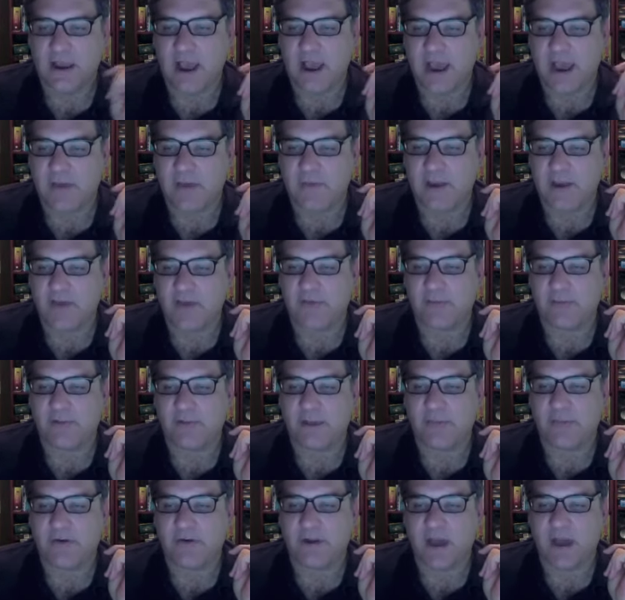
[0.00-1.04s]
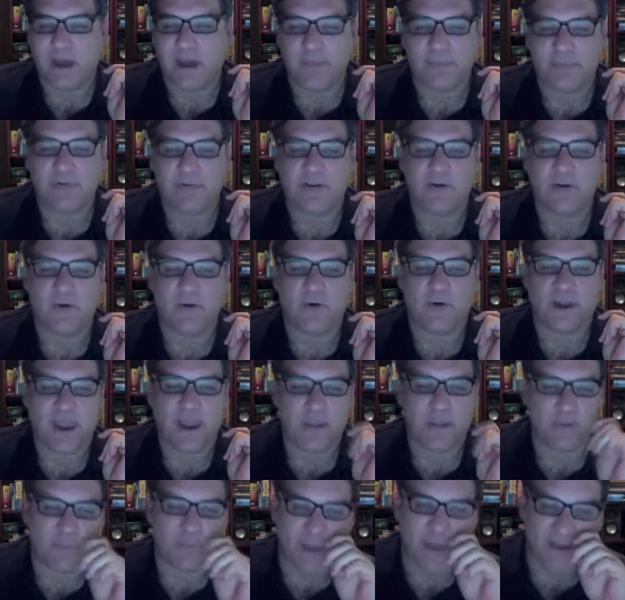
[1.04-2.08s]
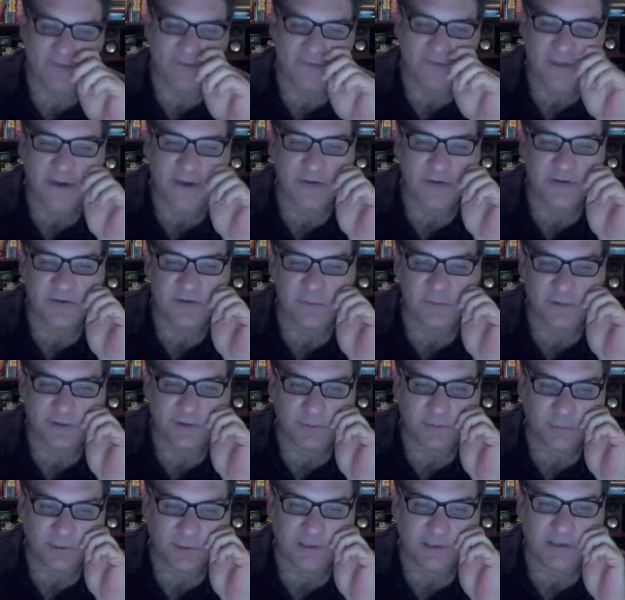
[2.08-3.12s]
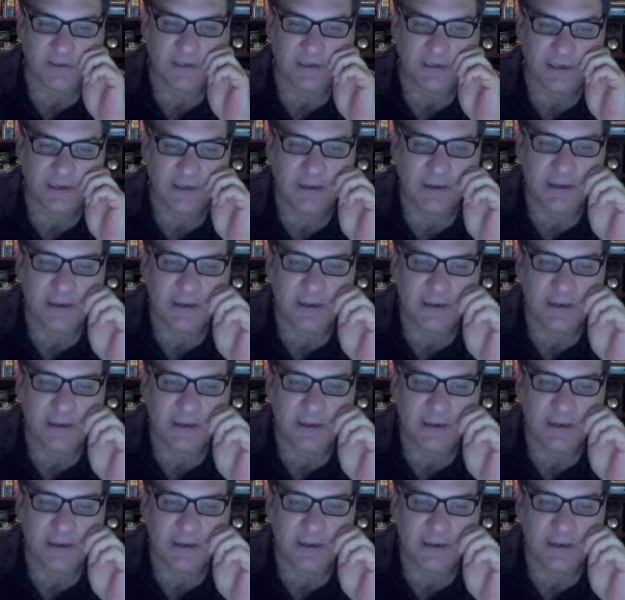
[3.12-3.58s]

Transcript: I'd rather play Monopoly or hammer my fingers with it, really.